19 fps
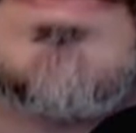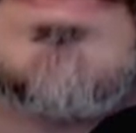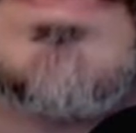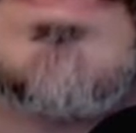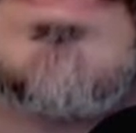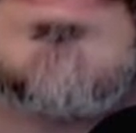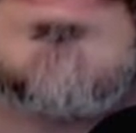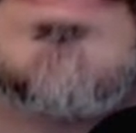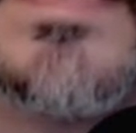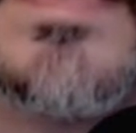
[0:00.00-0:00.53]

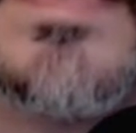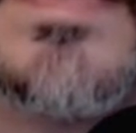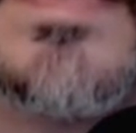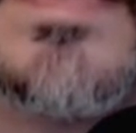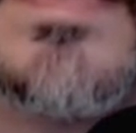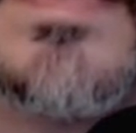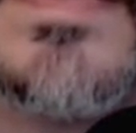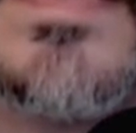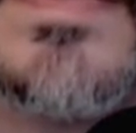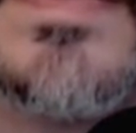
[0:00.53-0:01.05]

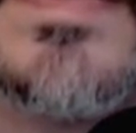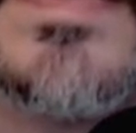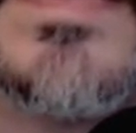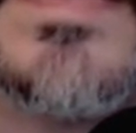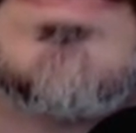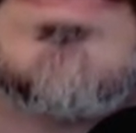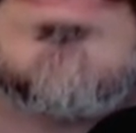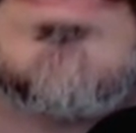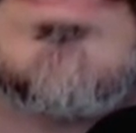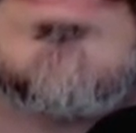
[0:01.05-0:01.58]

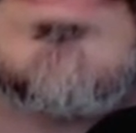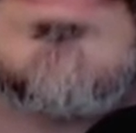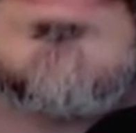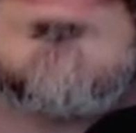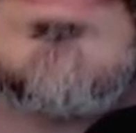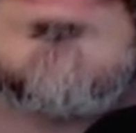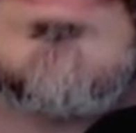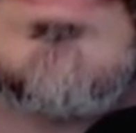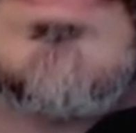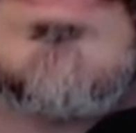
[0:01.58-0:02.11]

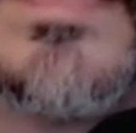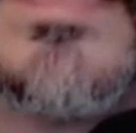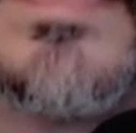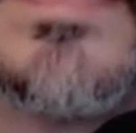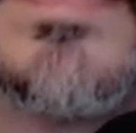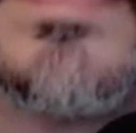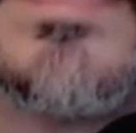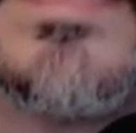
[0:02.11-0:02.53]
(silent)